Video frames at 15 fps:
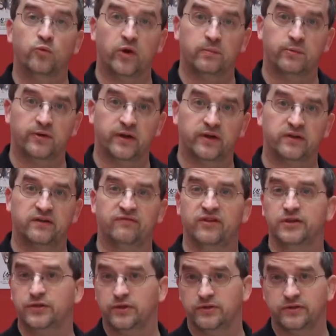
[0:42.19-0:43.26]

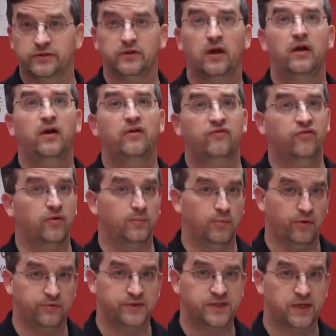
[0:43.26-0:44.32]
reproductive issues for
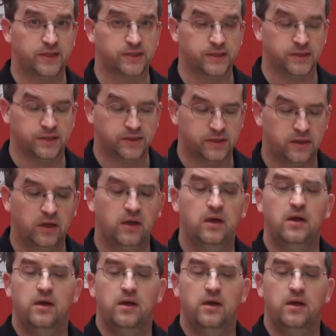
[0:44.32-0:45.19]
both sexes.